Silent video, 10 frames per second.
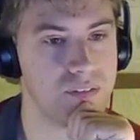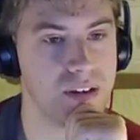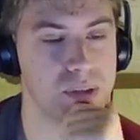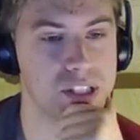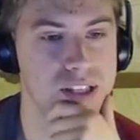
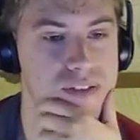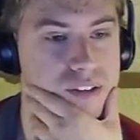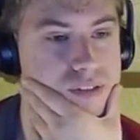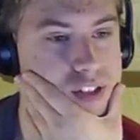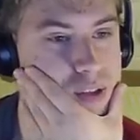think we just have
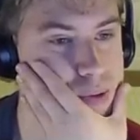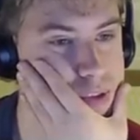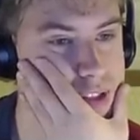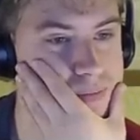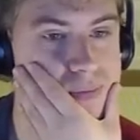to go for
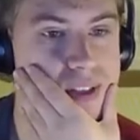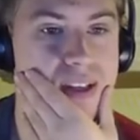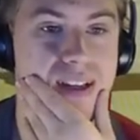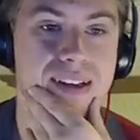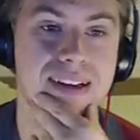Scalds,
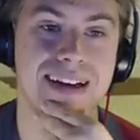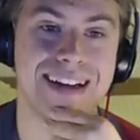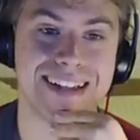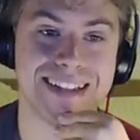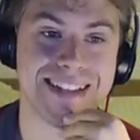
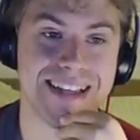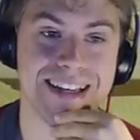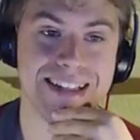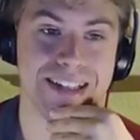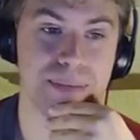as
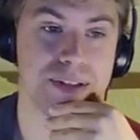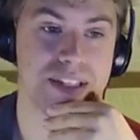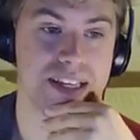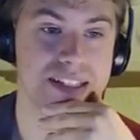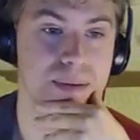he is going to be
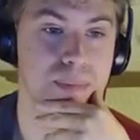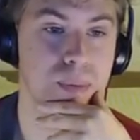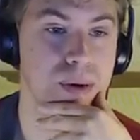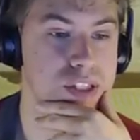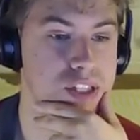able to take us out.
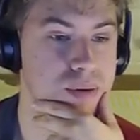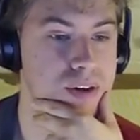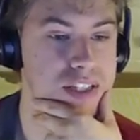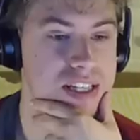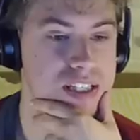But we were
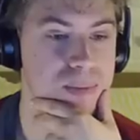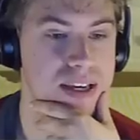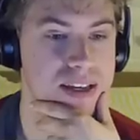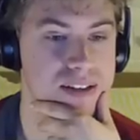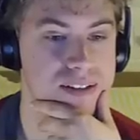206
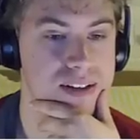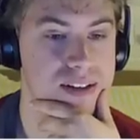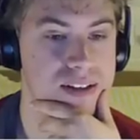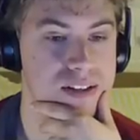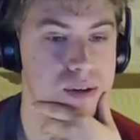speed.
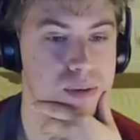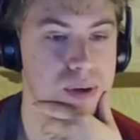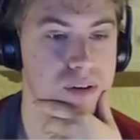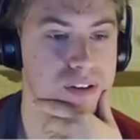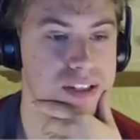So
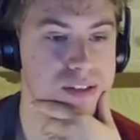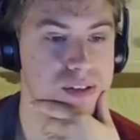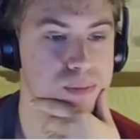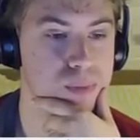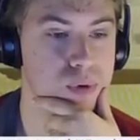if we got things
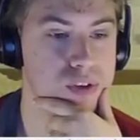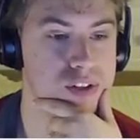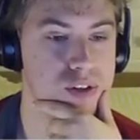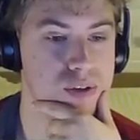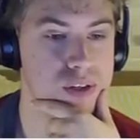that's more
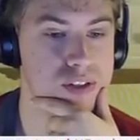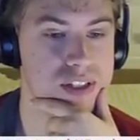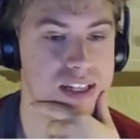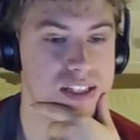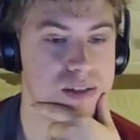than
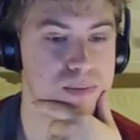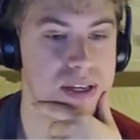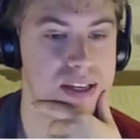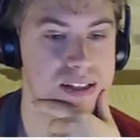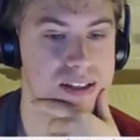206
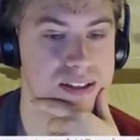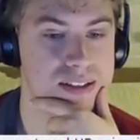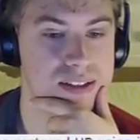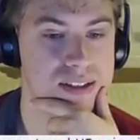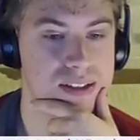speed,
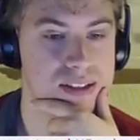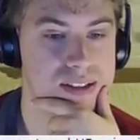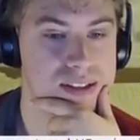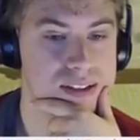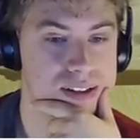
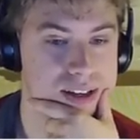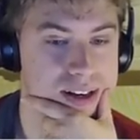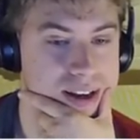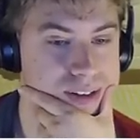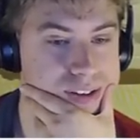that
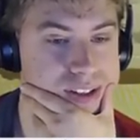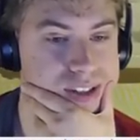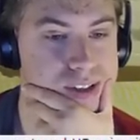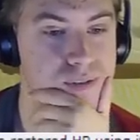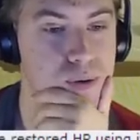can handle
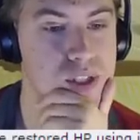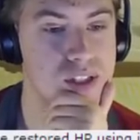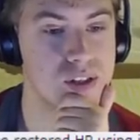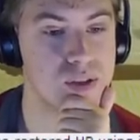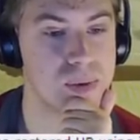this.
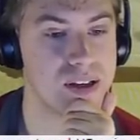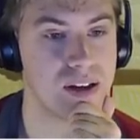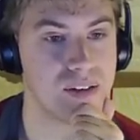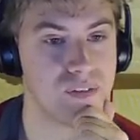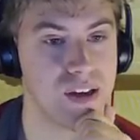242
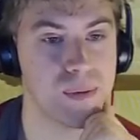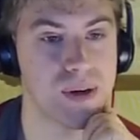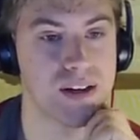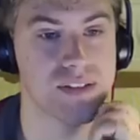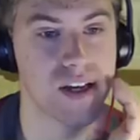speed. I
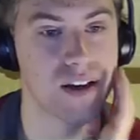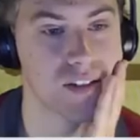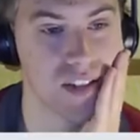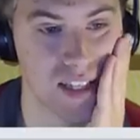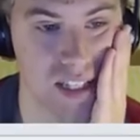think we're going to have to go
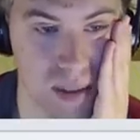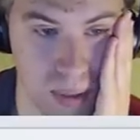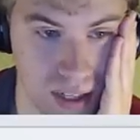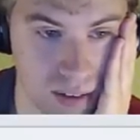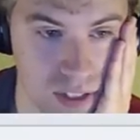out into this,
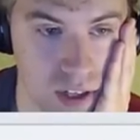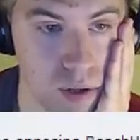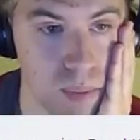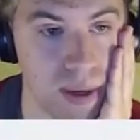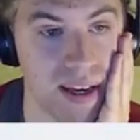and we're going to have to
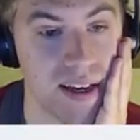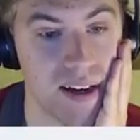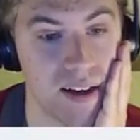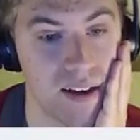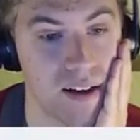hope
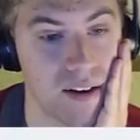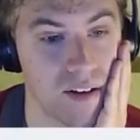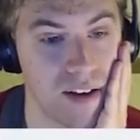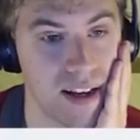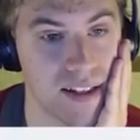an
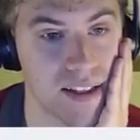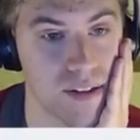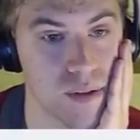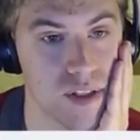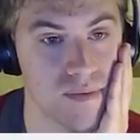Iron Head
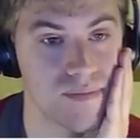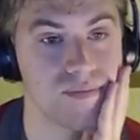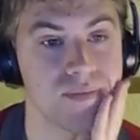kills.